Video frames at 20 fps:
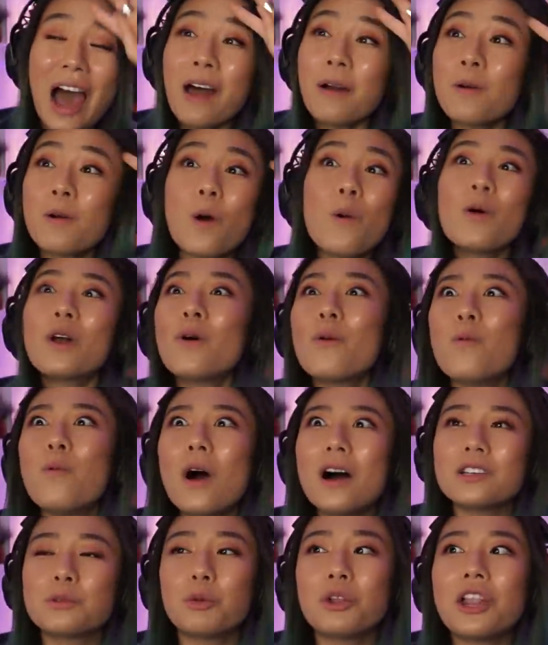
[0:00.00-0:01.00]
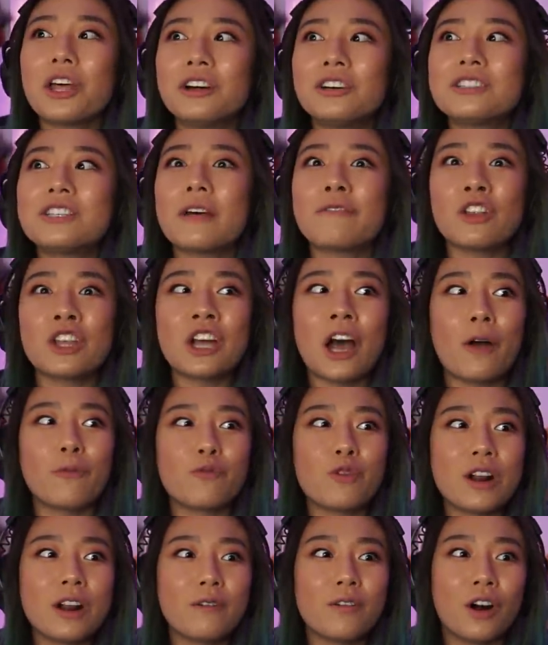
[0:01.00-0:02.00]
I don't know what it was, but Leonard definitely got
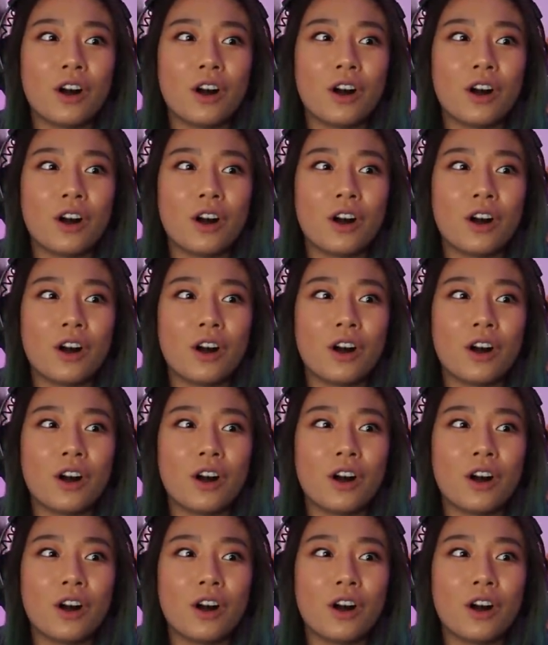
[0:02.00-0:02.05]
rid of